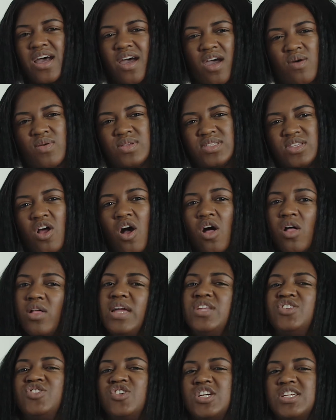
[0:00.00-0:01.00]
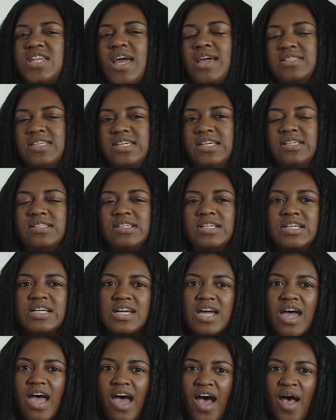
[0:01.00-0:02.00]
how is it all interconnected,
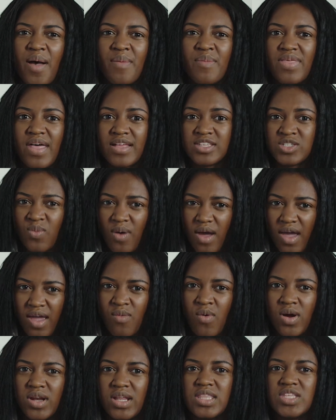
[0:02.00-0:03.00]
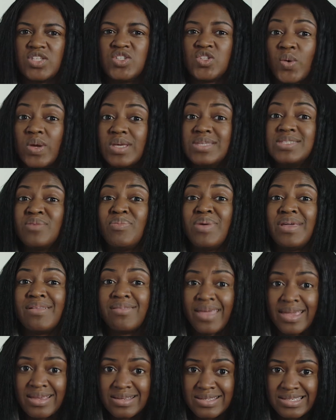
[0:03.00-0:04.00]
um, and that's why I wanted the stories to be
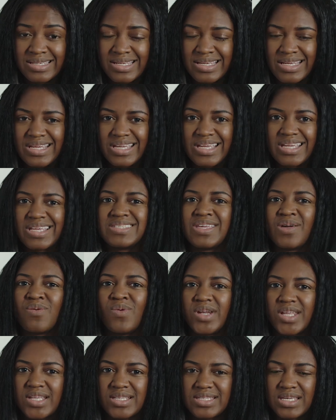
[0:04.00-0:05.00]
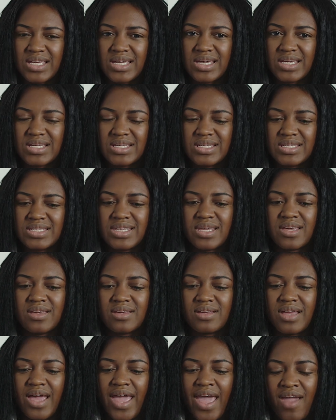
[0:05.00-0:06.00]
linked because I wanted to, to
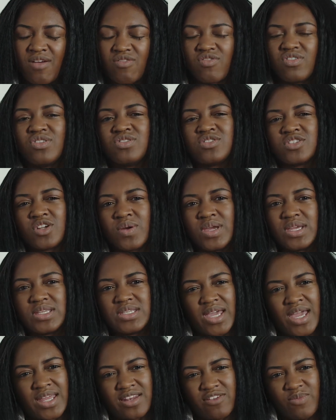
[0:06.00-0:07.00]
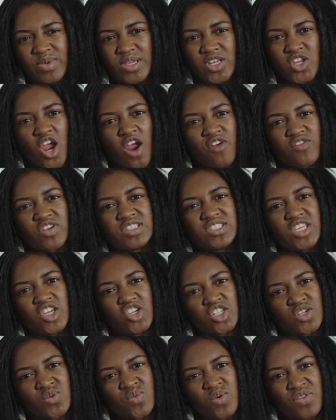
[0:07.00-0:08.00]
every story to kind of be in
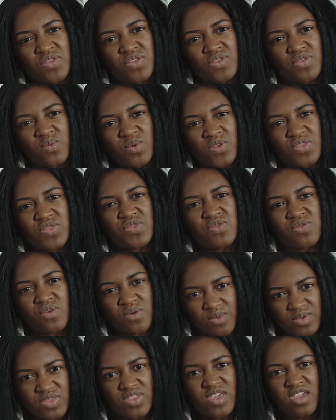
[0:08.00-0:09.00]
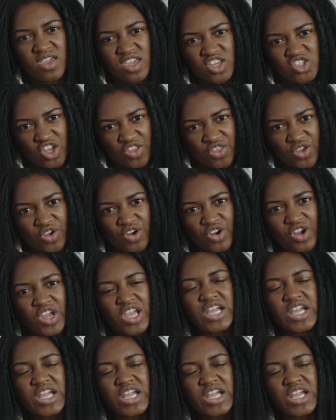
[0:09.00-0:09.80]
conversation with, with the, the, each other.